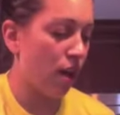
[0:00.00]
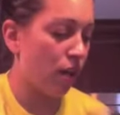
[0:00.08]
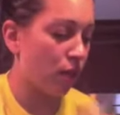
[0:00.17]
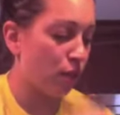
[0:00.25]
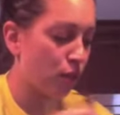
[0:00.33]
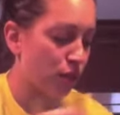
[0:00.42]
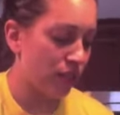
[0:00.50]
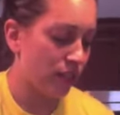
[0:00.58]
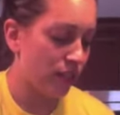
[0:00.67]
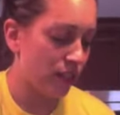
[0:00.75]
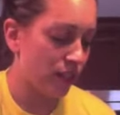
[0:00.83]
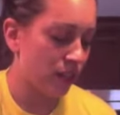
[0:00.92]

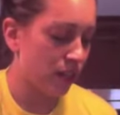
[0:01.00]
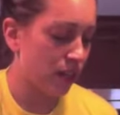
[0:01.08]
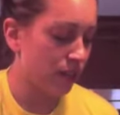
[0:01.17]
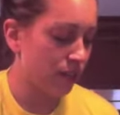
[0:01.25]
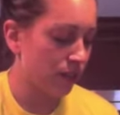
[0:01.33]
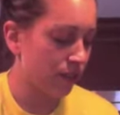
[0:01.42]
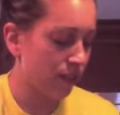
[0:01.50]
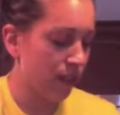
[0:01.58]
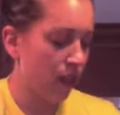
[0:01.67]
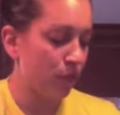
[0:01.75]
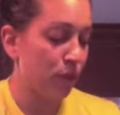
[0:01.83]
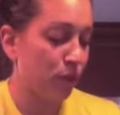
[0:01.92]
roasted unsalted
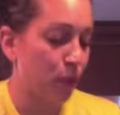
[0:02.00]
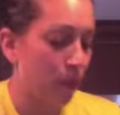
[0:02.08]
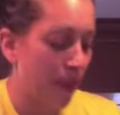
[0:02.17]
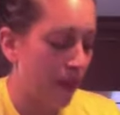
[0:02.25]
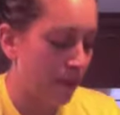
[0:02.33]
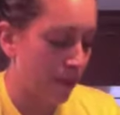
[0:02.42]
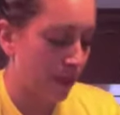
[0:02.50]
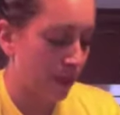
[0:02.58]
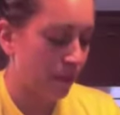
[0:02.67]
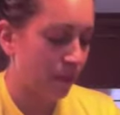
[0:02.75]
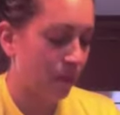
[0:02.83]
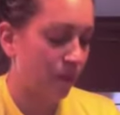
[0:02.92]
almonds for about a minute.
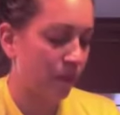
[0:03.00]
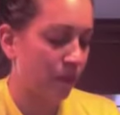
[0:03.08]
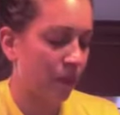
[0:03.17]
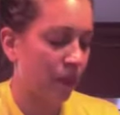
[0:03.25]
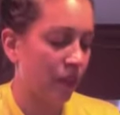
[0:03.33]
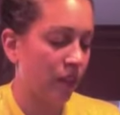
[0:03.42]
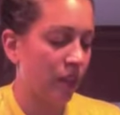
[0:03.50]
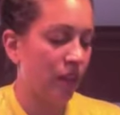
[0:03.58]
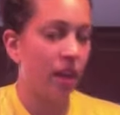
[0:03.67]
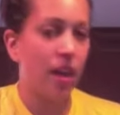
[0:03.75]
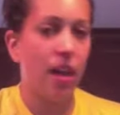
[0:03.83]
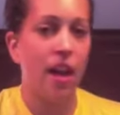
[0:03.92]

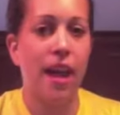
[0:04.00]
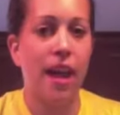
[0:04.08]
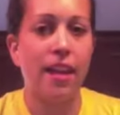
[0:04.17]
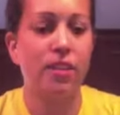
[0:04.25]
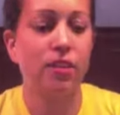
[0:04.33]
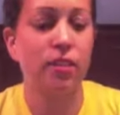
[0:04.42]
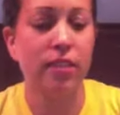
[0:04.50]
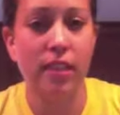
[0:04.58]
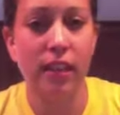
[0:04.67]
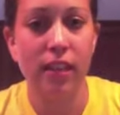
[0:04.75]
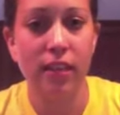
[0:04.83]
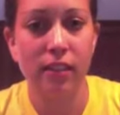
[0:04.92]
And as you'll
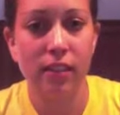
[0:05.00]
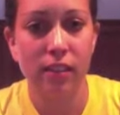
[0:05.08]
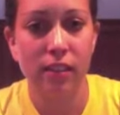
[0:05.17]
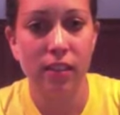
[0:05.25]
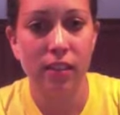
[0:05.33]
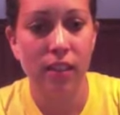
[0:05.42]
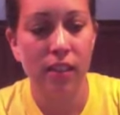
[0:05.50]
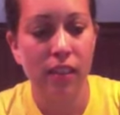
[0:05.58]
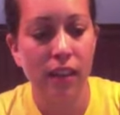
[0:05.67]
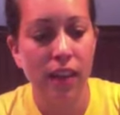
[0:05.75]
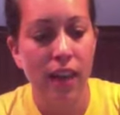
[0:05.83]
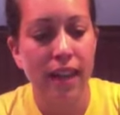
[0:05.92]
see,
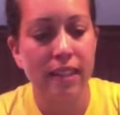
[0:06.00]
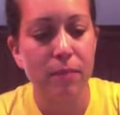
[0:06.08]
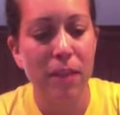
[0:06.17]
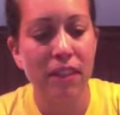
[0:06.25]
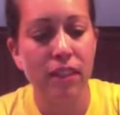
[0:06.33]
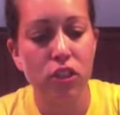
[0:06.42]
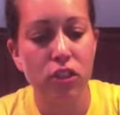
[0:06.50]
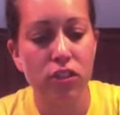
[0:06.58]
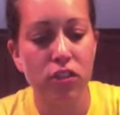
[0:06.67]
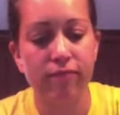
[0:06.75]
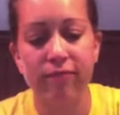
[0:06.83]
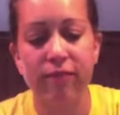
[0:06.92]
it's mainly
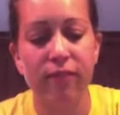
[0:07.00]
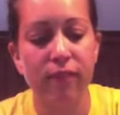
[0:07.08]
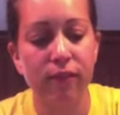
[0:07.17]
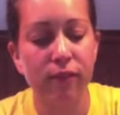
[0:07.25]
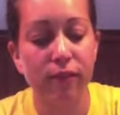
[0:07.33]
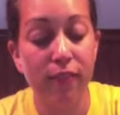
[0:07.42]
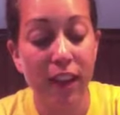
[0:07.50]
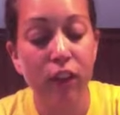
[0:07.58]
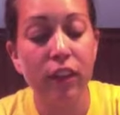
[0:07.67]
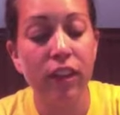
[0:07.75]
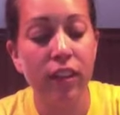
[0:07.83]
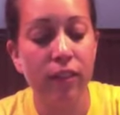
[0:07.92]
just
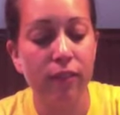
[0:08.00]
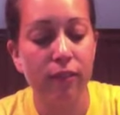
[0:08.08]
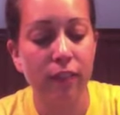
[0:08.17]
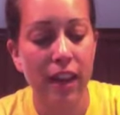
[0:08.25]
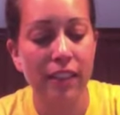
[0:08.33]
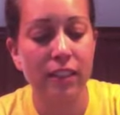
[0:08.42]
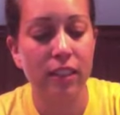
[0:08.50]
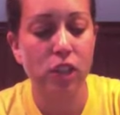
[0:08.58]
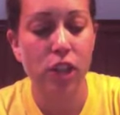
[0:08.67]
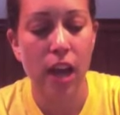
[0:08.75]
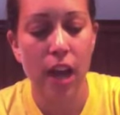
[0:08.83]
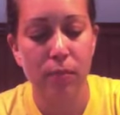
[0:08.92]
very finely
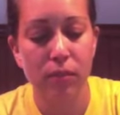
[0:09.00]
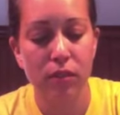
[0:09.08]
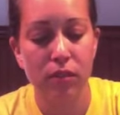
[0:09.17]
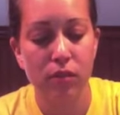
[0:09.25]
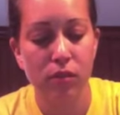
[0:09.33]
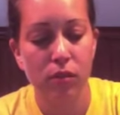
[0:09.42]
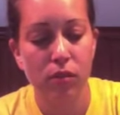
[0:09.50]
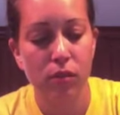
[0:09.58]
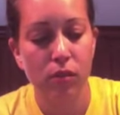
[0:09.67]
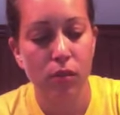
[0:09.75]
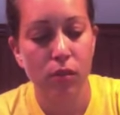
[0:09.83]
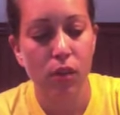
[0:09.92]
chopped
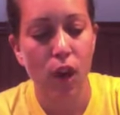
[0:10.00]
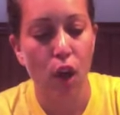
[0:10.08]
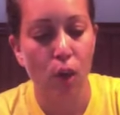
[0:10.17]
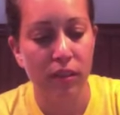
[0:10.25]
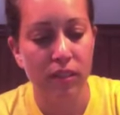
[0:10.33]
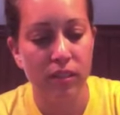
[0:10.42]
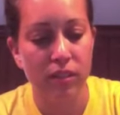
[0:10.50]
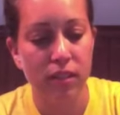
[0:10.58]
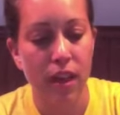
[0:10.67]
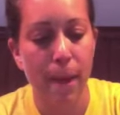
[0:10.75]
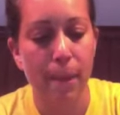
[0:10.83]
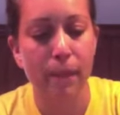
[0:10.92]
almonds.
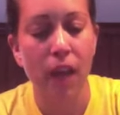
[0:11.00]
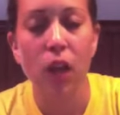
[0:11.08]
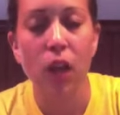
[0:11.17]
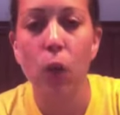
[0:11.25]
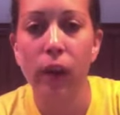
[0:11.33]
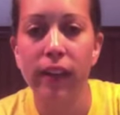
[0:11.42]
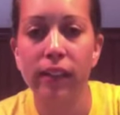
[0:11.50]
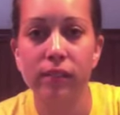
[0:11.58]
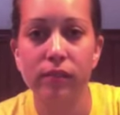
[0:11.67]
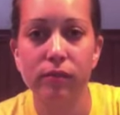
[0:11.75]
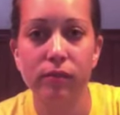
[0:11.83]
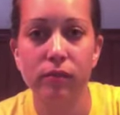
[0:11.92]
Not quite
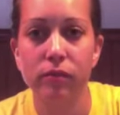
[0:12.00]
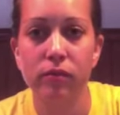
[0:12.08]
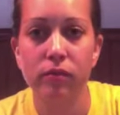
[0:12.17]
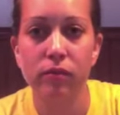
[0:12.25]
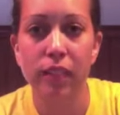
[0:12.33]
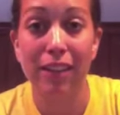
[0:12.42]
like